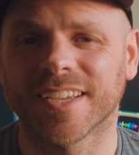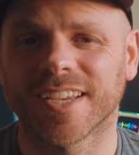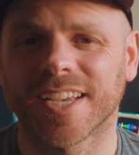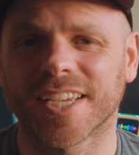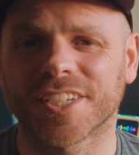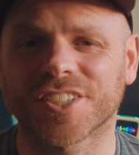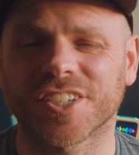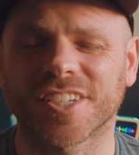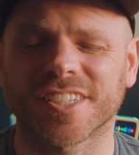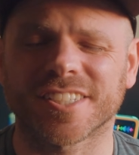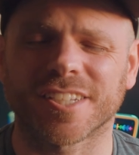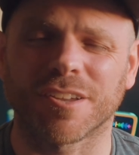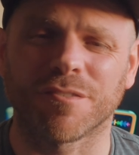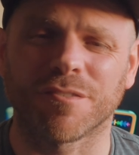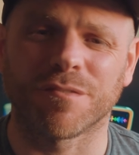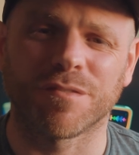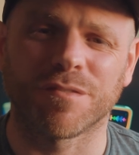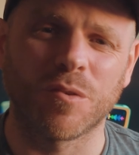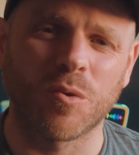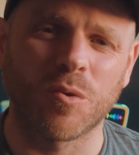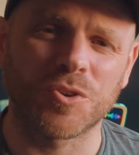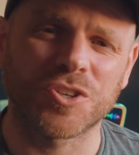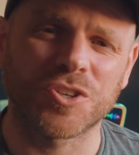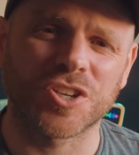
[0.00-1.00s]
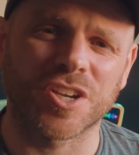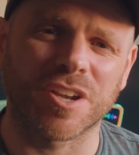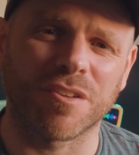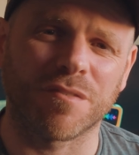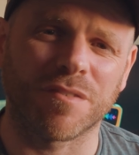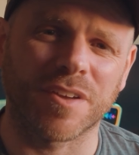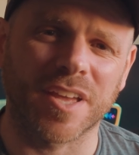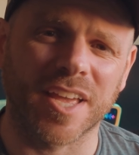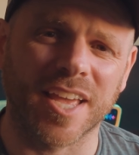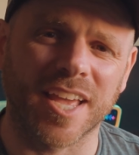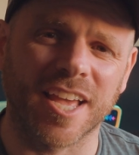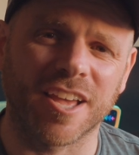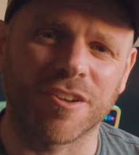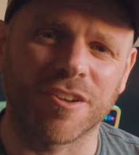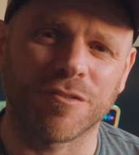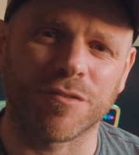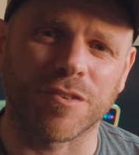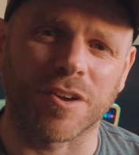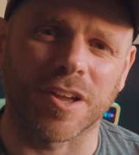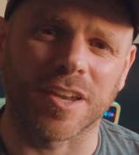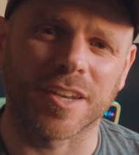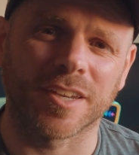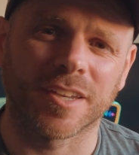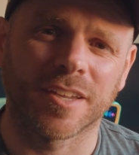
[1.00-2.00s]
It's just unfortunate for
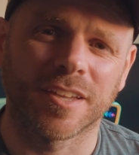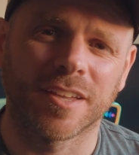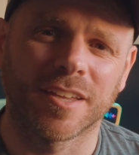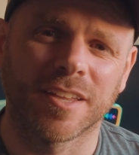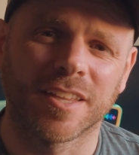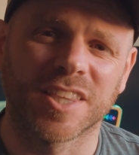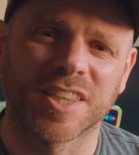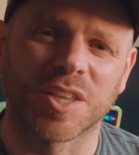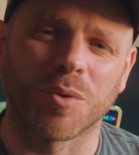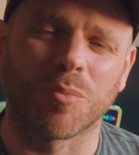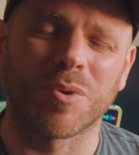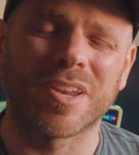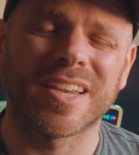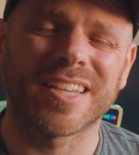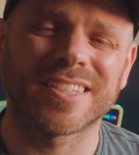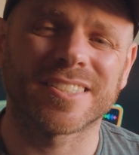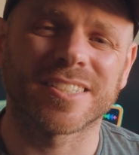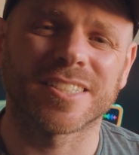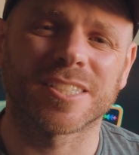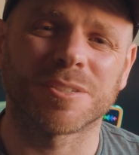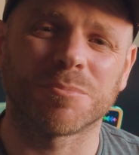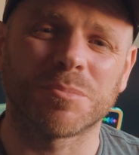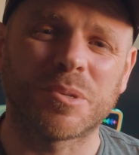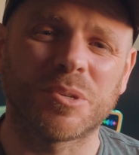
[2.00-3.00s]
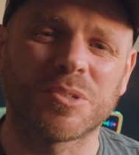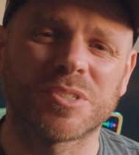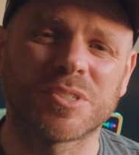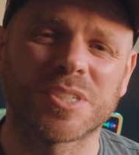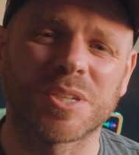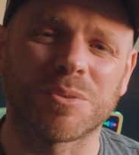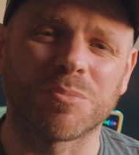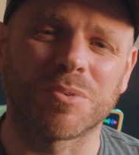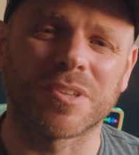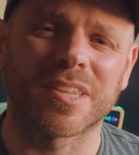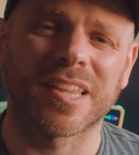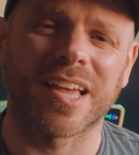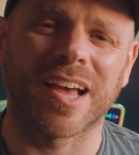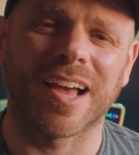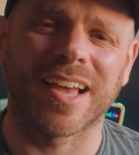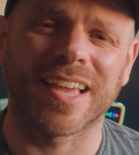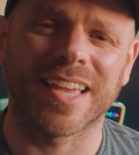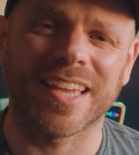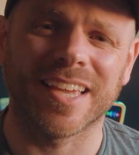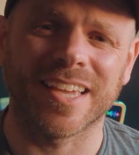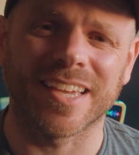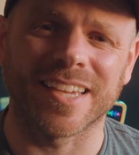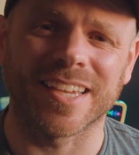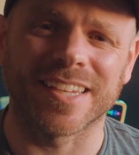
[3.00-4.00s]
Earfun that we listen to music with
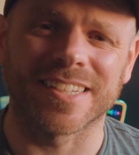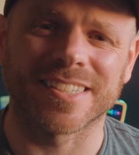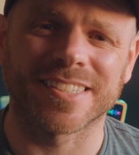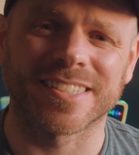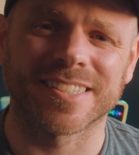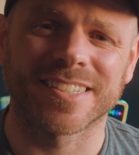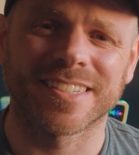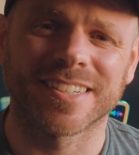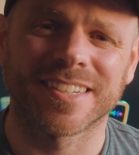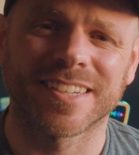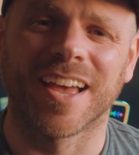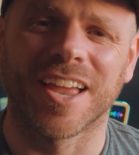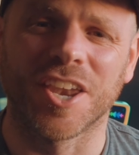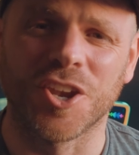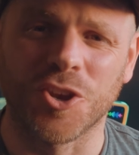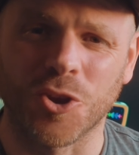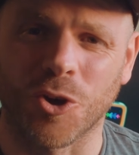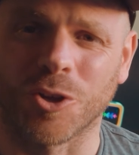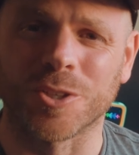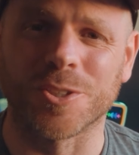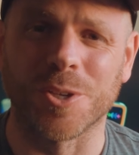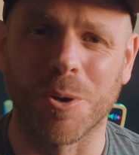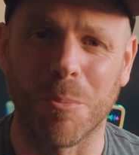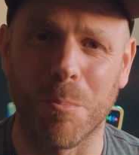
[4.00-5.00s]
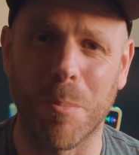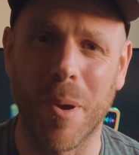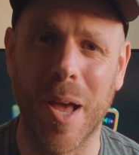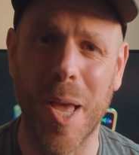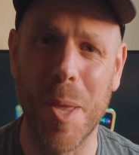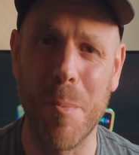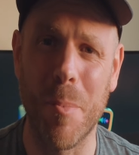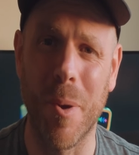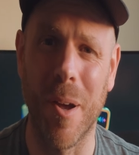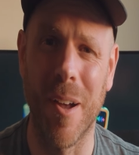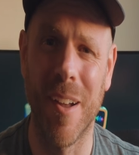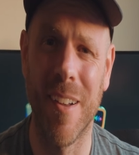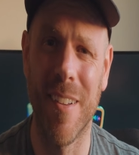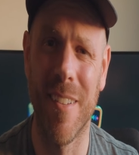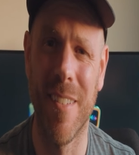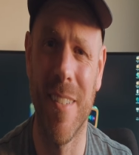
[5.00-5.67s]
our ears and not on paper.